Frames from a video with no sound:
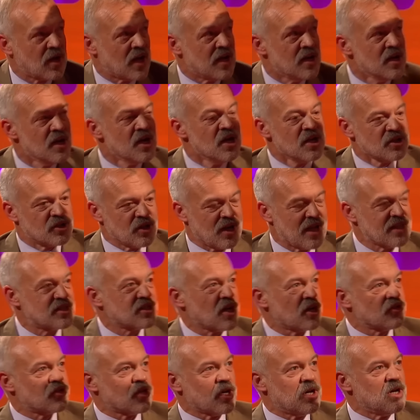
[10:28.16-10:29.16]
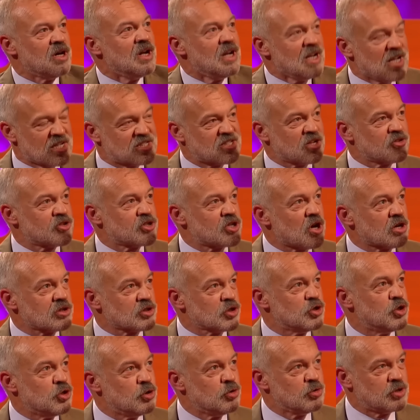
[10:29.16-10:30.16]
Okay, so let's get the
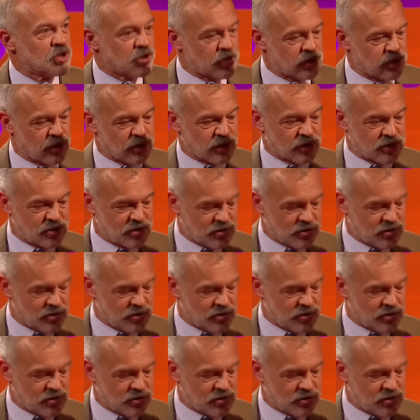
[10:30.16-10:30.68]
Doctor Who da da da's.